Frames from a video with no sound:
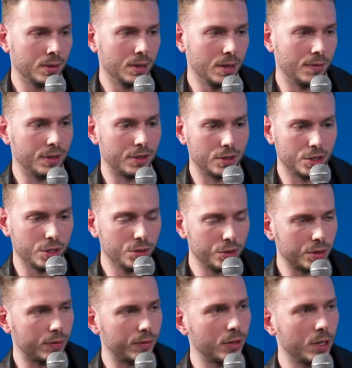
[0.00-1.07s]
if it's a
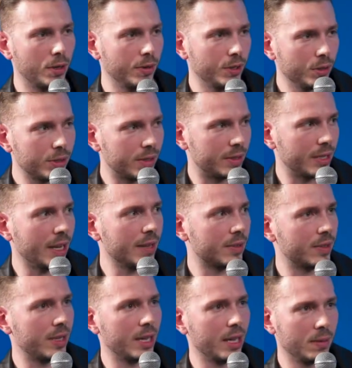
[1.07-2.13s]
user flow, you can
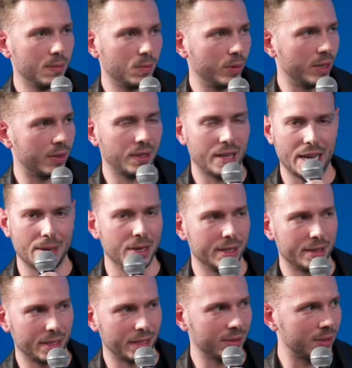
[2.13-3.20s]
test that with A B
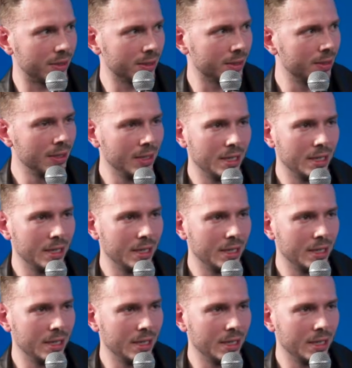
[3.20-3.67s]
testing.